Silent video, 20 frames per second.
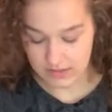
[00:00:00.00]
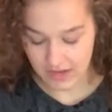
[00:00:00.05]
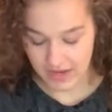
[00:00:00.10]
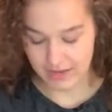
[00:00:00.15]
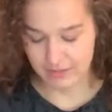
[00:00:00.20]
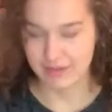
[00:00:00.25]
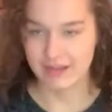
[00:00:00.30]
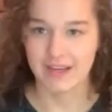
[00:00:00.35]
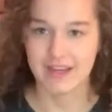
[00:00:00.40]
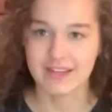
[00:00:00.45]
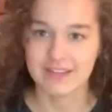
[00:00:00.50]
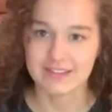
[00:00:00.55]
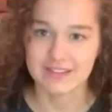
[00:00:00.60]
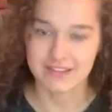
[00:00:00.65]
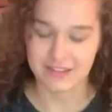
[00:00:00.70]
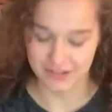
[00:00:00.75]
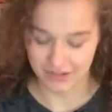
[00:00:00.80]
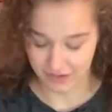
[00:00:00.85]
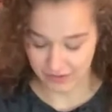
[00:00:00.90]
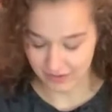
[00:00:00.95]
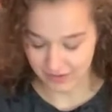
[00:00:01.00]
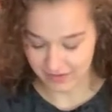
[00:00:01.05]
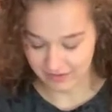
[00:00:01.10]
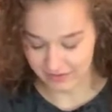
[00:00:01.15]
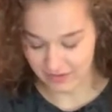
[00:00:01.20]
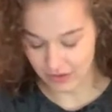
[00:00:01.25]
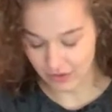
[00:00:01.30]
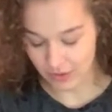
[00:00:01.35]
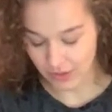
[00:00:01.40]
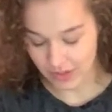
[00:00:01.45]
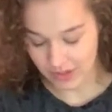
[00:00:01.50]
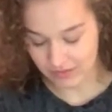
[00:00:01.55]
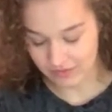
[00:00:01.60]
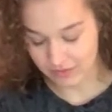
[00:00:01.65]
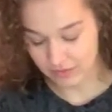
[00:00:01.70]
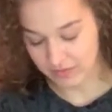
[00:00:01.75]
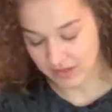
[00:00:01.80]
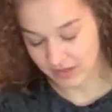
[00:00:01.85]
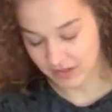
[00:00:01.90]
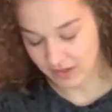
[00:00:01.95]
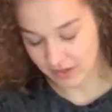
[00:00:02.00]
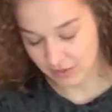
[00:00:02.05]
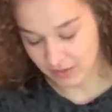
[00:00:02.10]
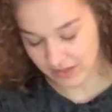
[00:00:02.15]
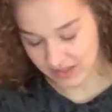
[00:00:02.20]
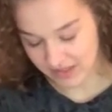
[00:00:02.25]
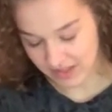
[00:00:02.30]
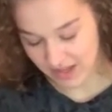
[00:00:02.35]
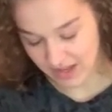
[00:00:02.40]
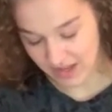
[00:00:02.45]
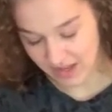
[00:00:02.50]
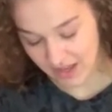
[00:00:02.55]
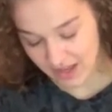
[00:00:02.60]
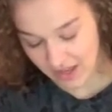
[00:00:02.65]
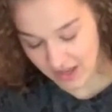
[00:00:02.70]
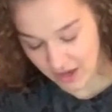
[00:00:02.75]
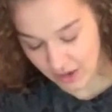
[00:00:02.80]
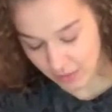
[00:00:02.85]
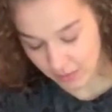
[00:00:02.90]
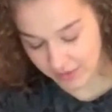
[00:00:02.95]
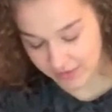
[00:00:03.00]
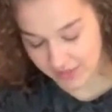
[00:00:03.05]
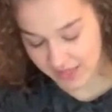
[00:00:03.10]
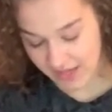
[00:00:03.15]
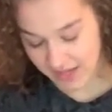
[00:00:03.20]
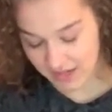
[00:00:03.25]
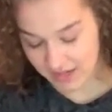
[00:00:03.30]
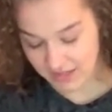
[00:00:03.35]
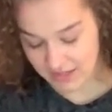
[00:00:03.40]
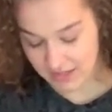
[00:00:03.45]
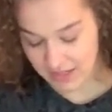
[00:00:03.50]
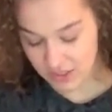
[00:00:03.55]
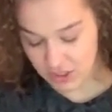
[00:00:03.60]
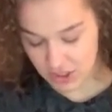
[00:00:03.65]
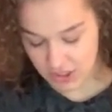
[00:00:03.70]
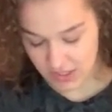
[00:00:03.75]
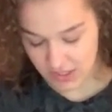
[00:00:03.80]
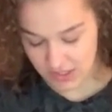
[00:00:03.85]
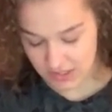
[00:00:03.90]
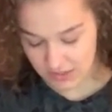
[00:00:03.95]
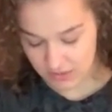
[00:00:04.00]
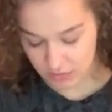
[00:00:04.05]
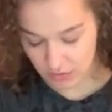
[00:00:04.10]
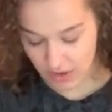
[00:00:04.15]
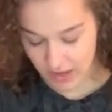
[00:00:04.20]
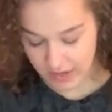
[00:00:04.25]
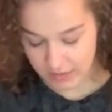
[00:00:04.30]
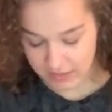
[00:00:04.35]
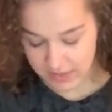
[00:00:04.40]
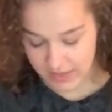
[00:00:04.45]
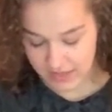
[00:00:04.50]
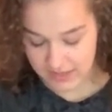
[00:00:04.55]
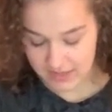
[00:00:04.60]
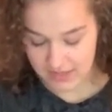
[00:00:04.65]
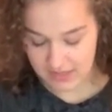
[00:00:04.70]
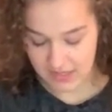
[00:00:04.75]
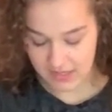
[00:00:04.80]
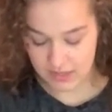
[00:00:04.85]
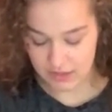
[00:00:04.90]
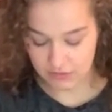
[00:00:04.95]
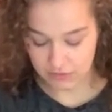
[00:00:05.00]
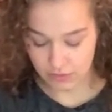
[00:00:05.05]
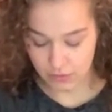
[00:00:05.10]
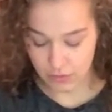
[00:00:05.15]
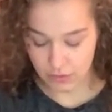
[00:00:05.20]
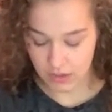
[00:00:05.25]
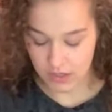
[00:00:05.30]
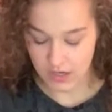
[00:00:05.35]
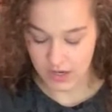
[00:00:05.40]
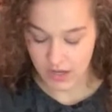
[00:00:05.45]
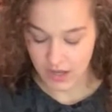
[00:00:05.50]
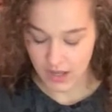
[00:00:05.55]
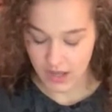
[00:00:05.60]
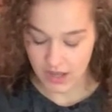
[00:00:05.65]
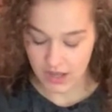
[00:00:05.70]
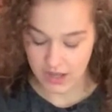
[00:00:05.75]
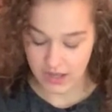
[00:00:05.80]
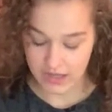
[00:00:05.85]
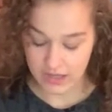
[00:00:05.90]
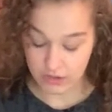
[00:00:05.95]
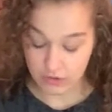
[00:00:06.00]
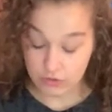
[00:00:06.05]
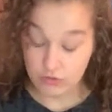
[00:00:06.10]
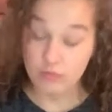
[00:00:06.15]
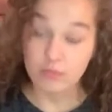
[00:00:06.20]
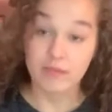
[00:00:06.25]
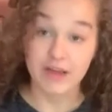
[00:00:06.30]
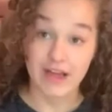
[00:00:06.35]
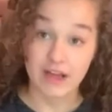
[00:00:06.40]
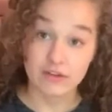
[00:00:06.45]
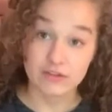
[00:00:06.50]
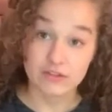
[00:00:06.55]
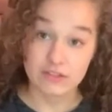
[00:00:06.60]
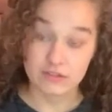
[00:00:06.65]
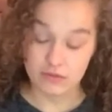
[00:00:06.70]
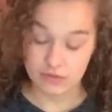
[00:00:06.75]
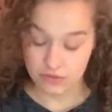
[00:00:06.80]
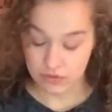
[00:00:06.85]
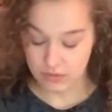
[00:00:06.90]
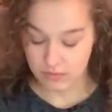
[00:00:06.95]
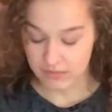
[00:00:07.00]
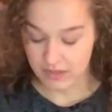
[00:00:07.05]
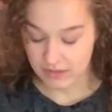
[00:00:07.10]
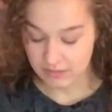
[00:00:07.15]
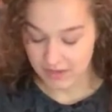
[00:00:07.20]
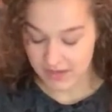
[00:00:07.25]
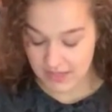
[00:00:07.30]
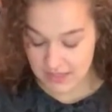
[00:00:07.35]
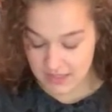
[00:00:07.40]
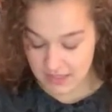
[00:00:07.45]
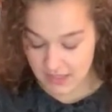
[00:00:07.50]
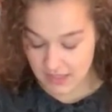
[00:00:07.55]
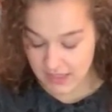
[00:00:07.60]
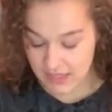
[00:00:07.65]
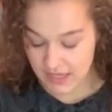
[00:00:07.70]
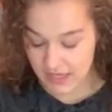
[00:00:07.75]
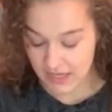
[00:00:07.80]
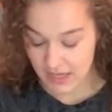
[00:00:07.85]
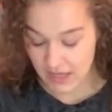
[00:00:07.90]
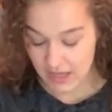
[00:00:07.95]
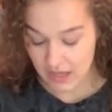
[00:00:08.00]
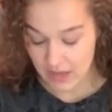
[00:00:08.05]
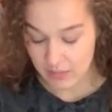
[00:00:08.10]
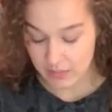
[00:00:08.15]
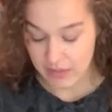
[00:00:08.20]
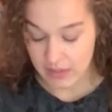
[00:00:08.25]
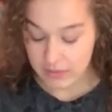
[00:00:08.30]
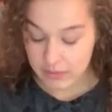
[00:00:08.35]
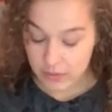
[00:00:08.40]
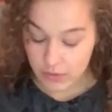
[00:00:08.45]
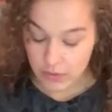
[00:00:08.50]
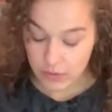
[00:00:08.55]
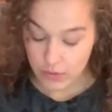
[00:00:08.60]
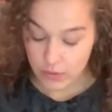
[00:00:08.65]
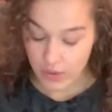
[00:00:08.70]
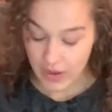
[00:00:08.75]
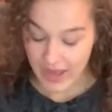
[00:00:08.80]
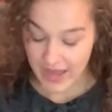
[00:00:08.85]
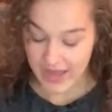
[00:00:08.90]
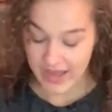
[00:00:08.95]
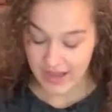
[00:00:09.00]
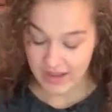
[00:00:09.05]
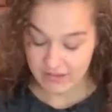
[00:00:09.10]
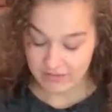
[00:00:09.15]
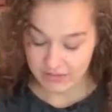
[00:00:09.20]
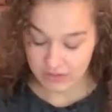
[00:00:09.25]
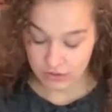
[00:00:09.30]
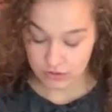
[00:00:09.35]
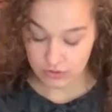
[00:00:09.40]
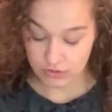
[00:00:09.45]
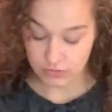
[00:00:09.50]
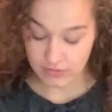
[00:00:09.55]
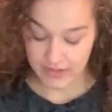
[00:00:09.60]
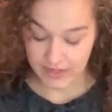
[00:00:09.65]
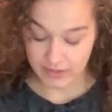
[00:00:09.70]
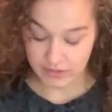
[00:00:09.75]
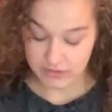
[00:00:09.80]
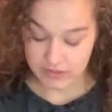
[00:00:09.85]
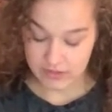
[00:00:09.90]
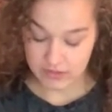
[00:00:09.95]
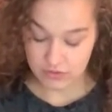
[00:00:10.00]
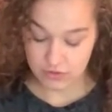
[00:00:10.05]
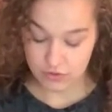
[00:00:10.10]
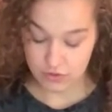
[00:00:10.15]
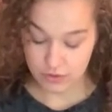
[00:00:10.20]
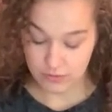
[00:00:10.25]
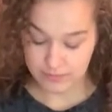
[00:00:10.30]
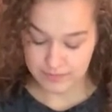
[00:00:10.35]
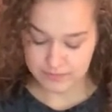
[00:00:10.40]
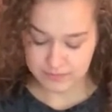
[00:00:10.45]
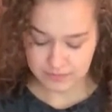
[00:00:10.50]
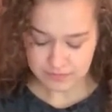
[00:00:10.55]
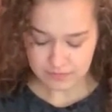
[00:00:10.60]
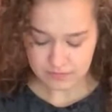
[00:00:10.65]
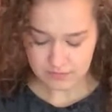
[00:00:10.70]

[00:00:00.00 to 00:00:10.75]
IBS? You know, if you aren't familiar with what that condition is, well, IBS stands for irritable bowel syndrome, and basically people who have irritable bowel syndrome